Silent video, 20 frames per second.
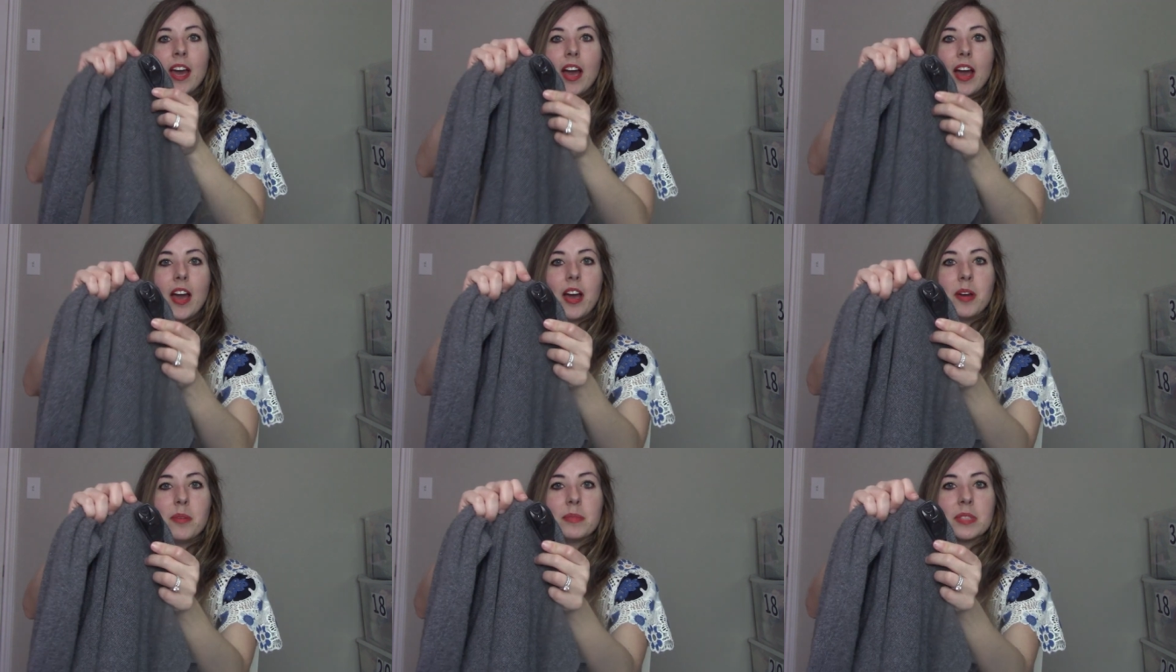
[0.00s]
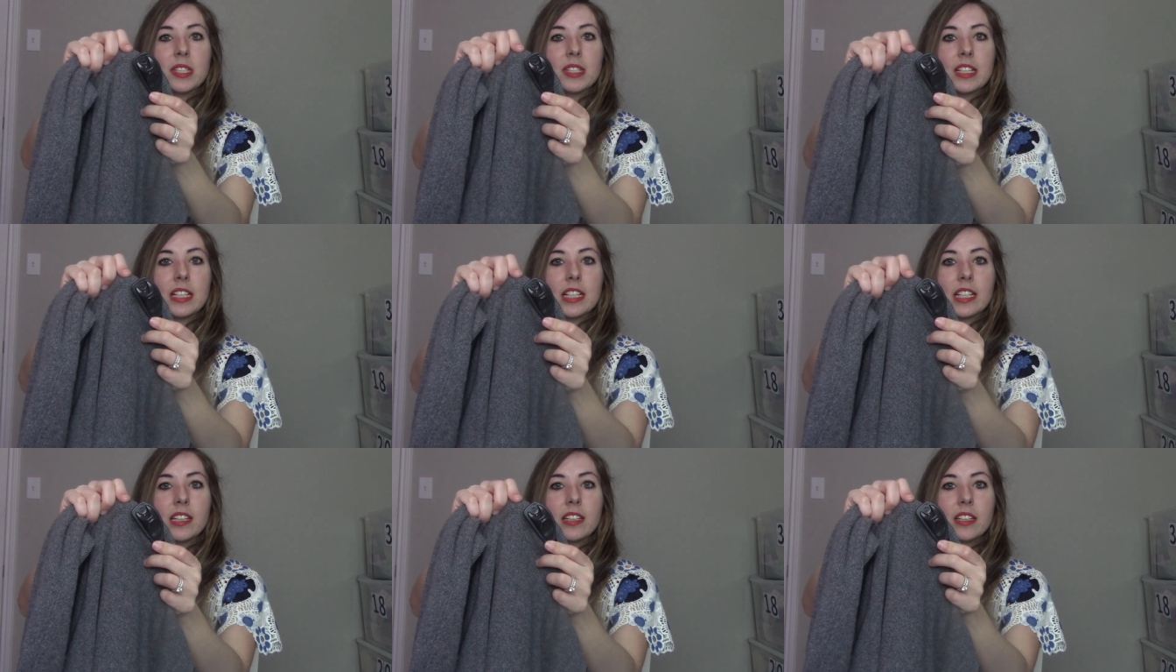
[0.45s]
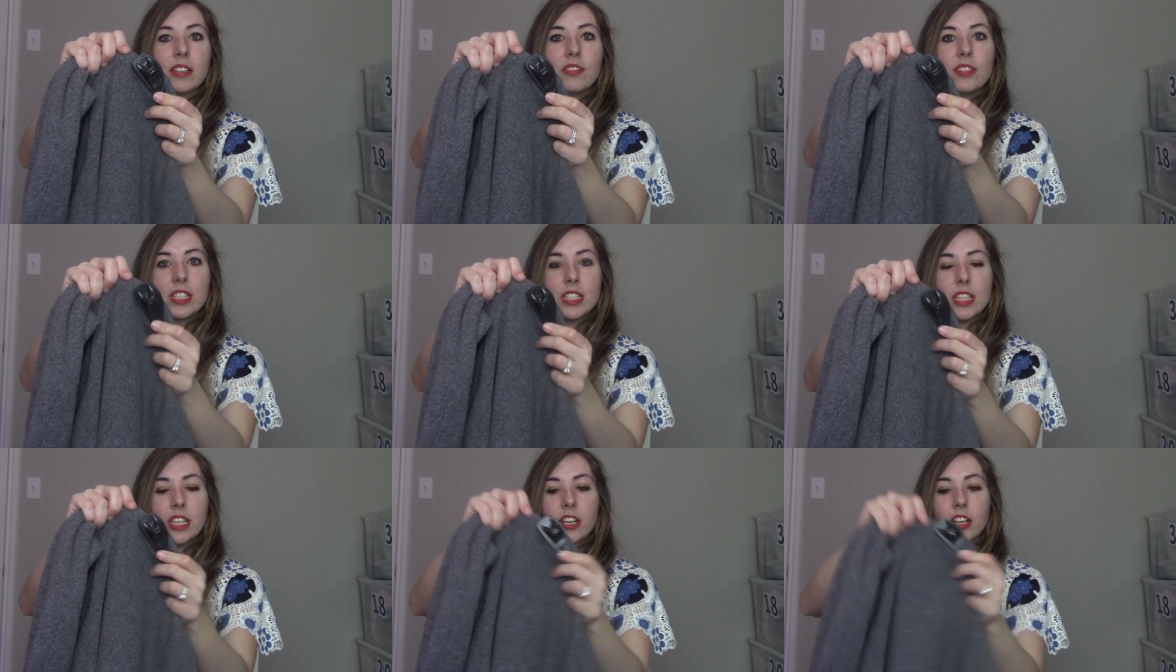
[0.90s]
Um, so they did leave
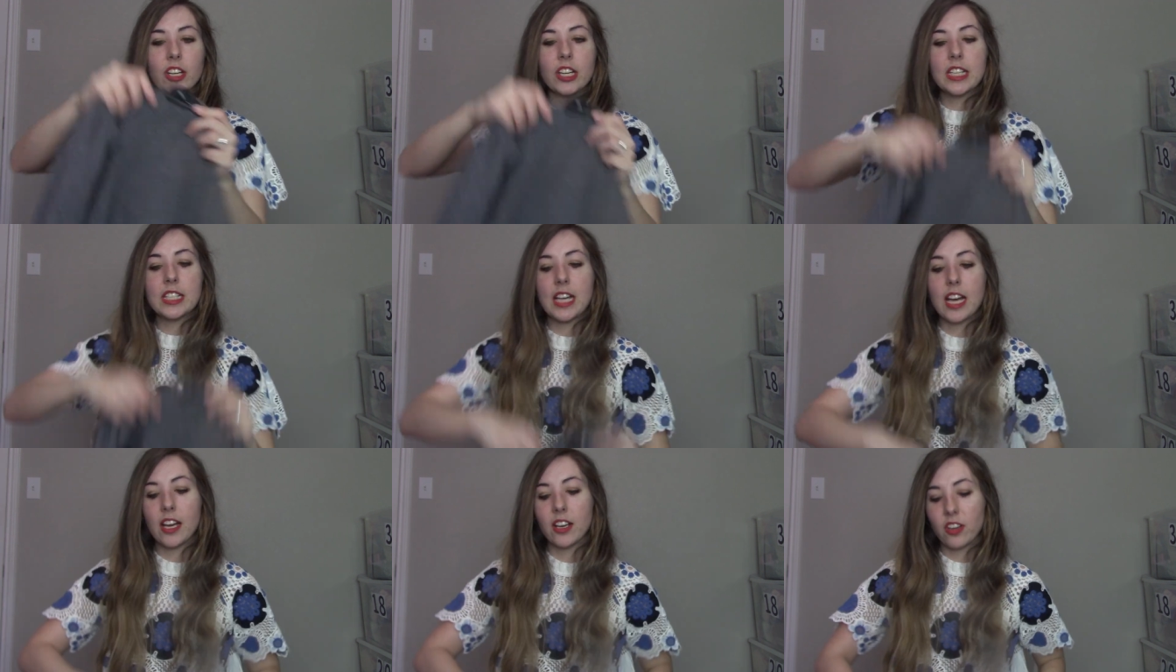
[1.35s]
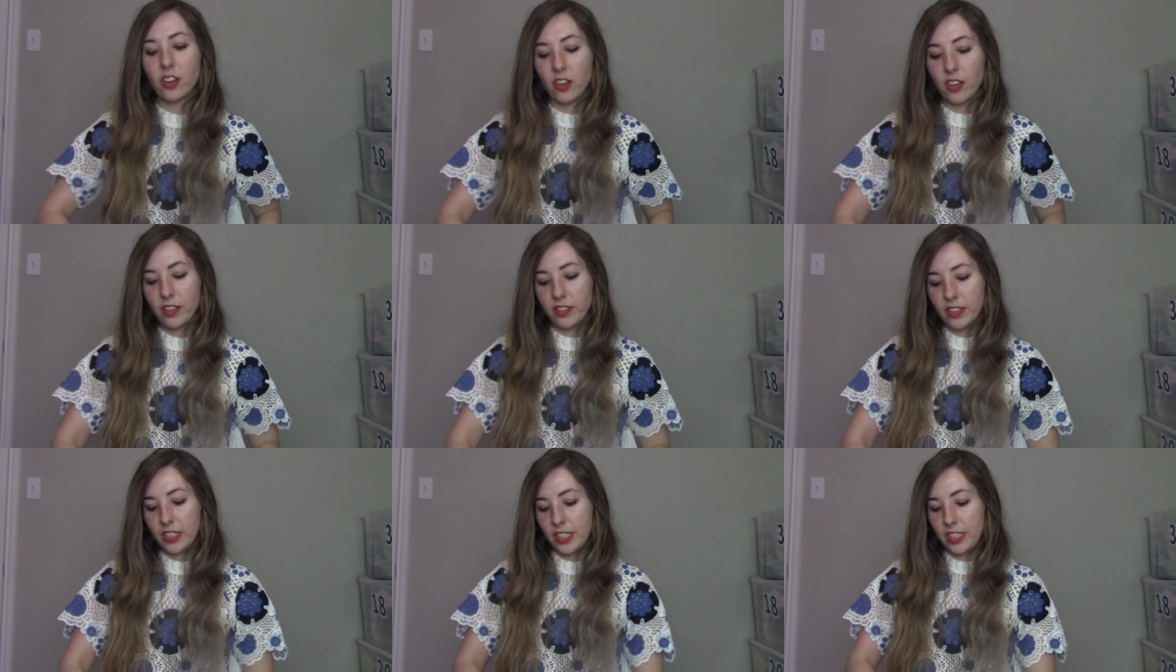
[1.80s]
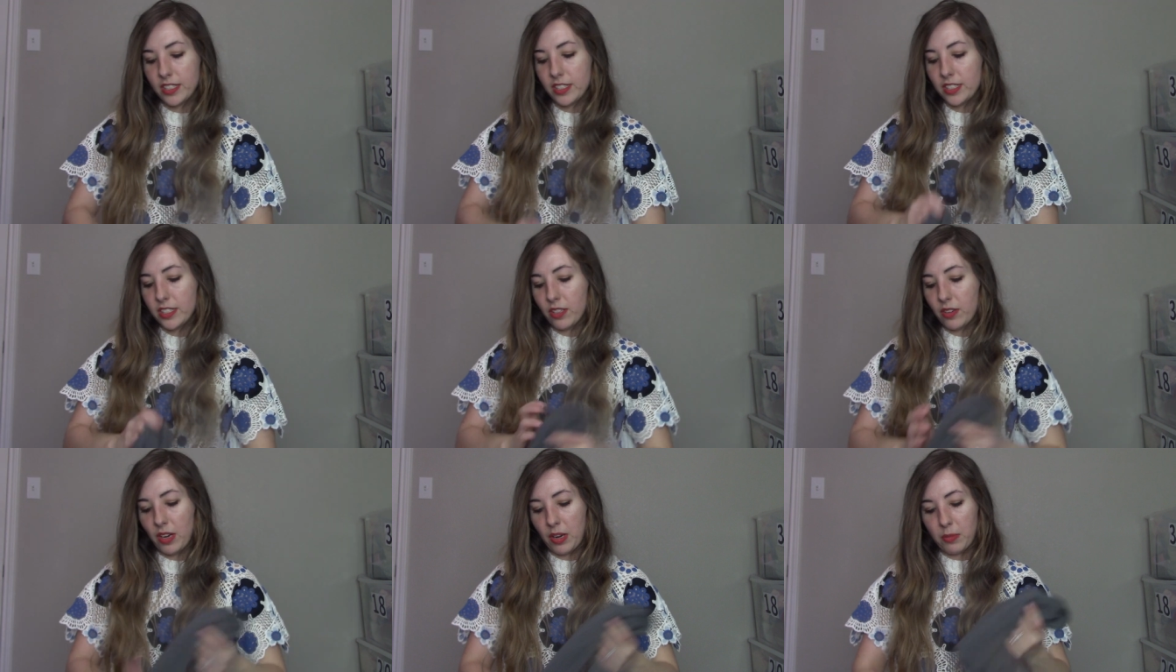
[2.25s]
the security tag on this,
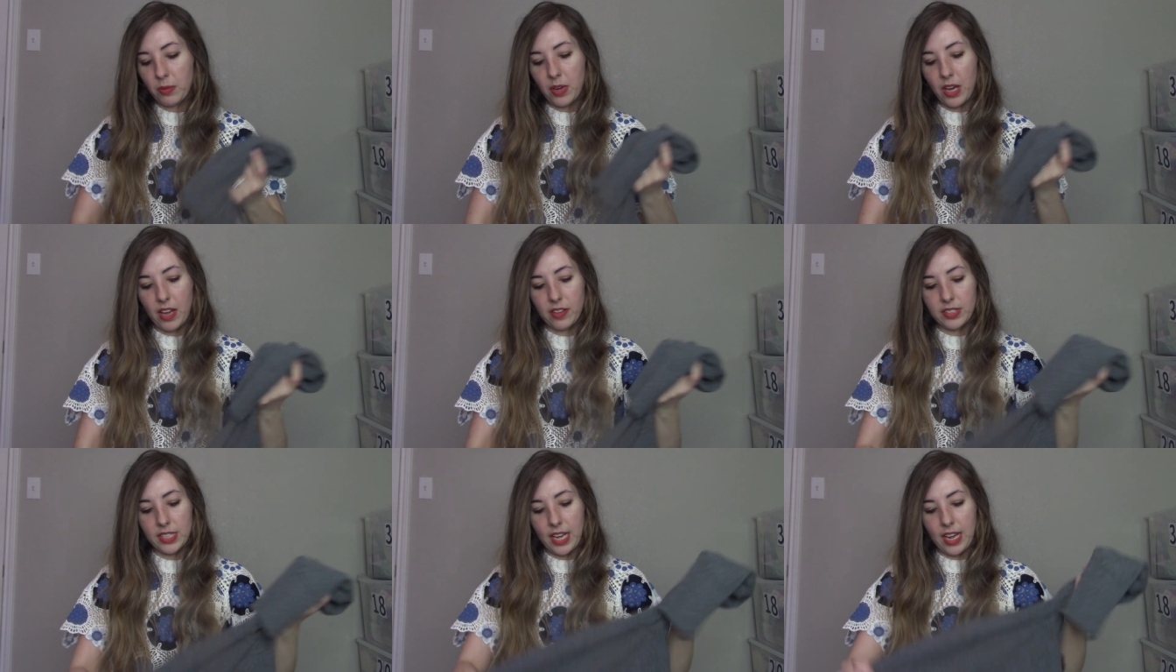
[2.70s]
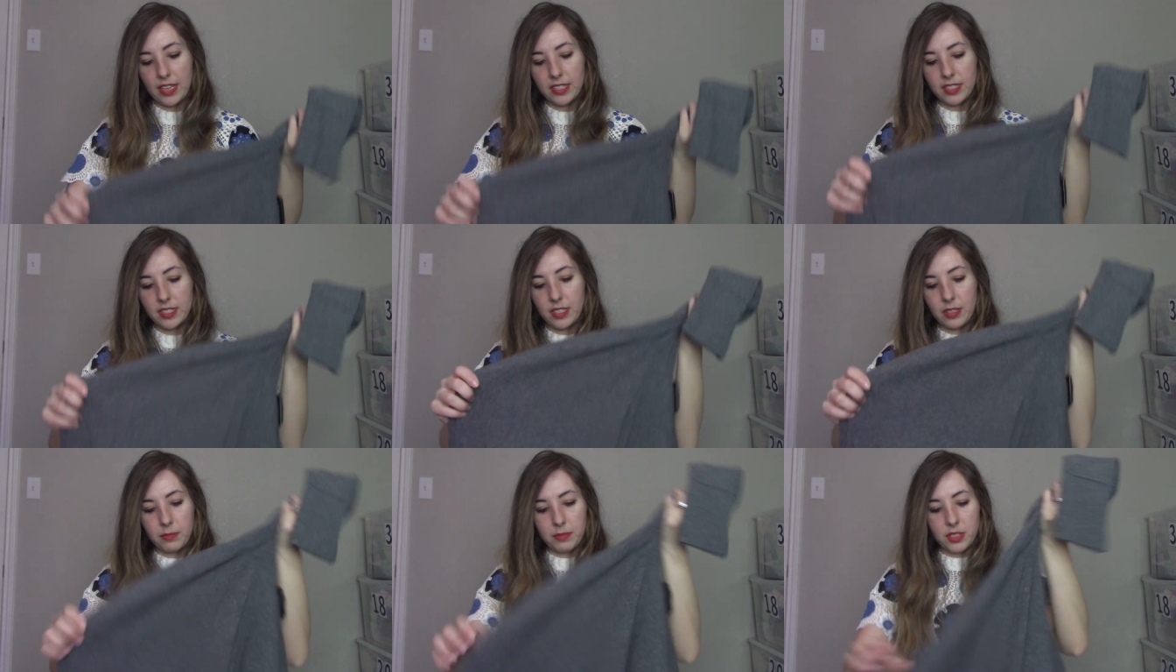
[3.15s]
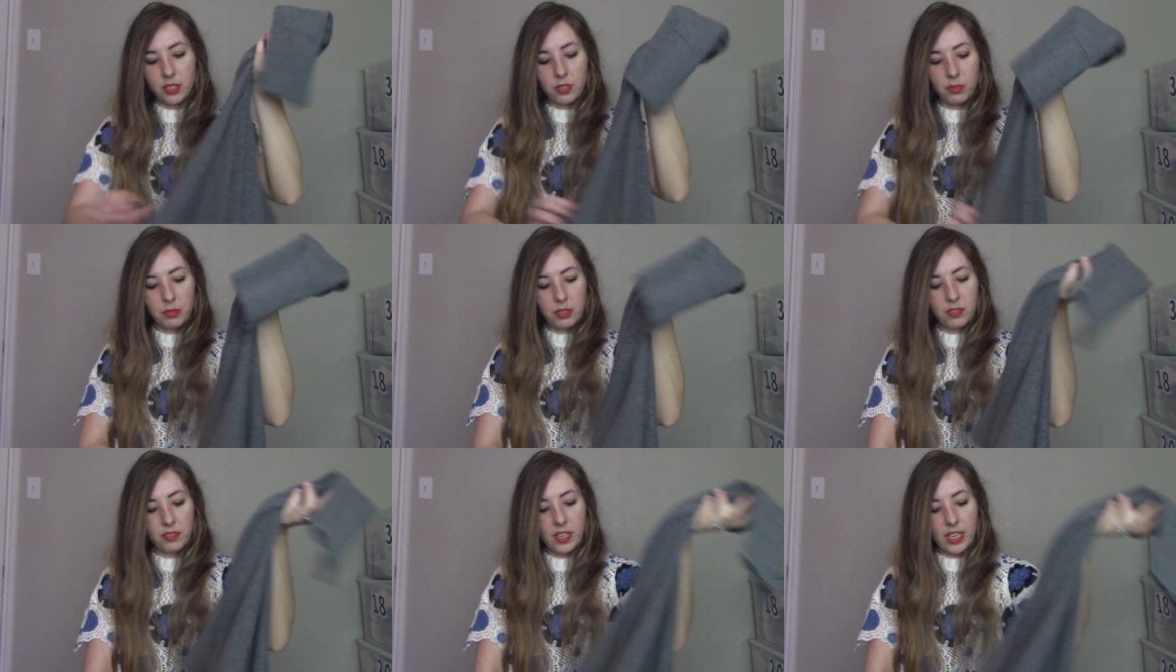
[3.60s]
so I will have to ask them to
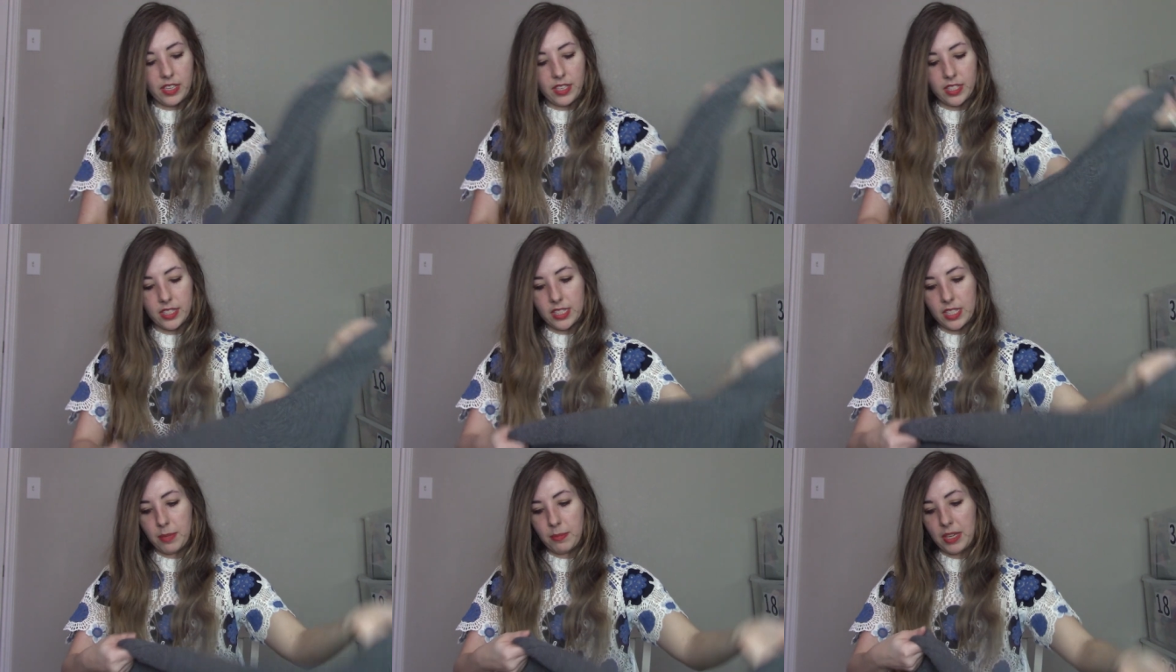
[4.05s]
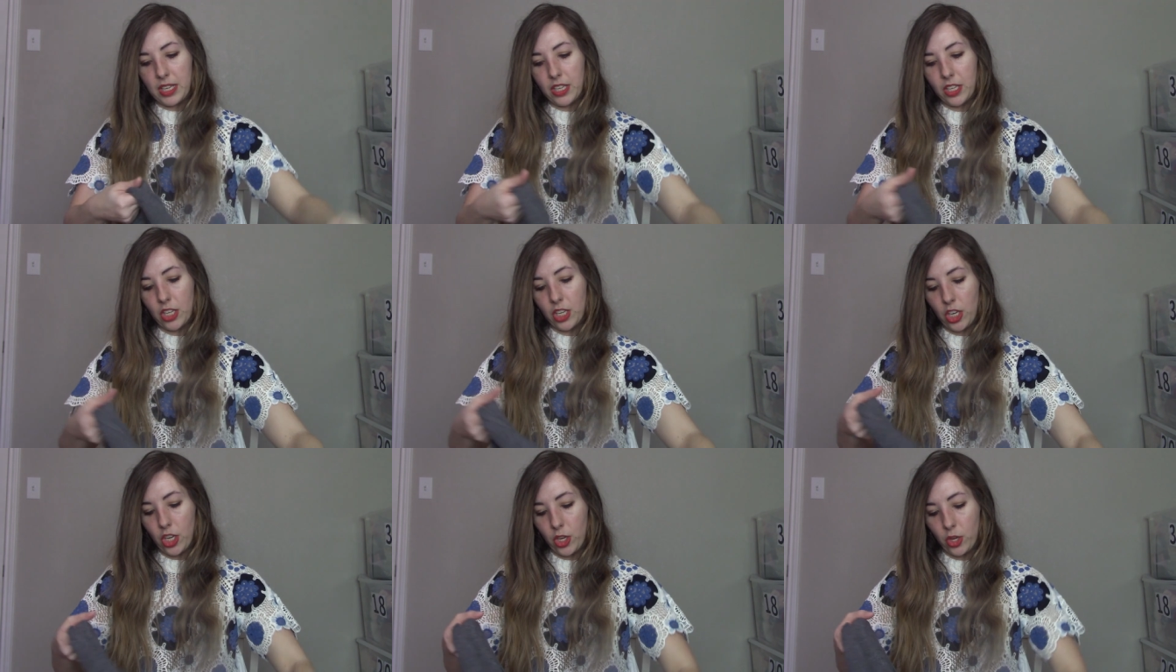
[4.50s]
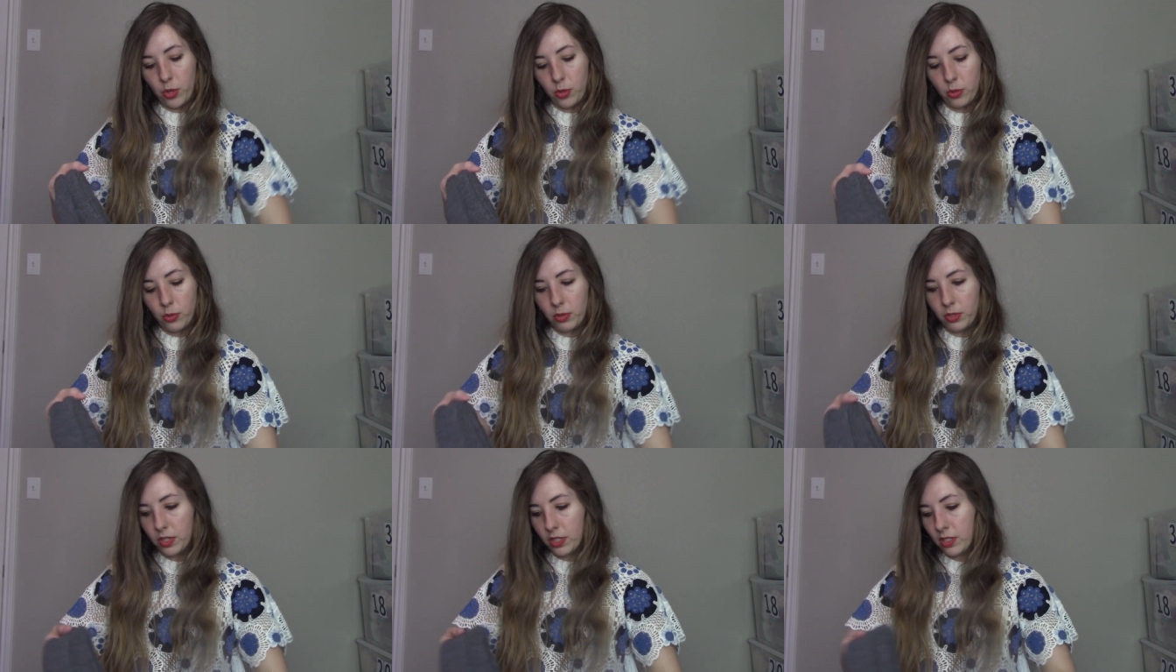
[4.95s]
remove that next time I
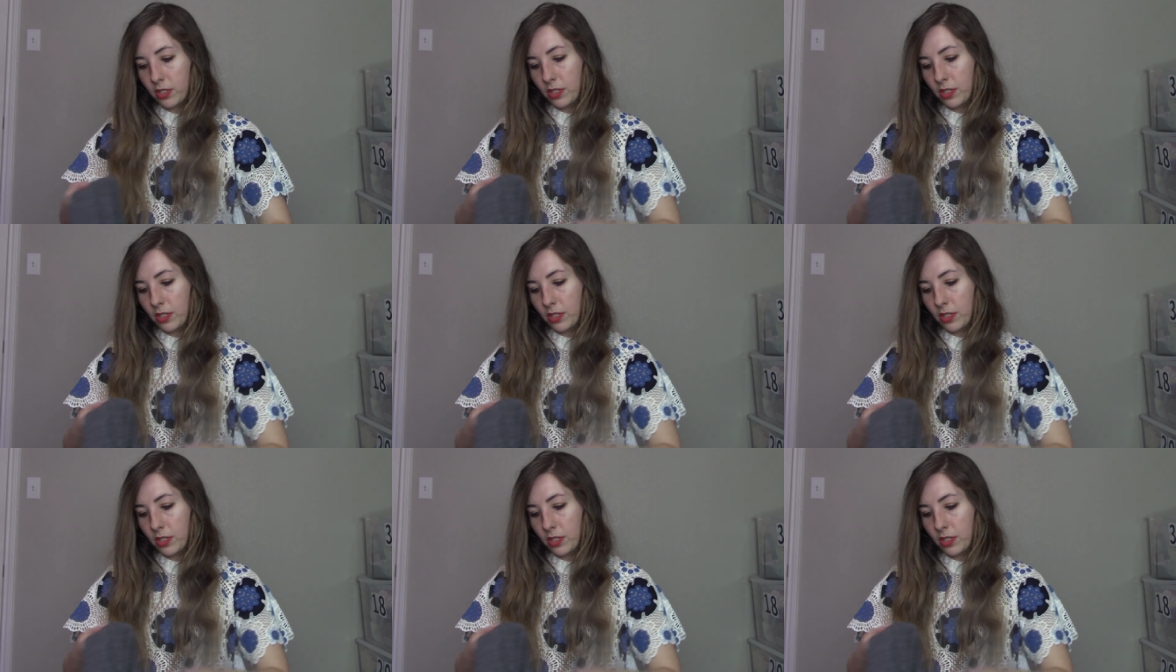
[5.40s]
go.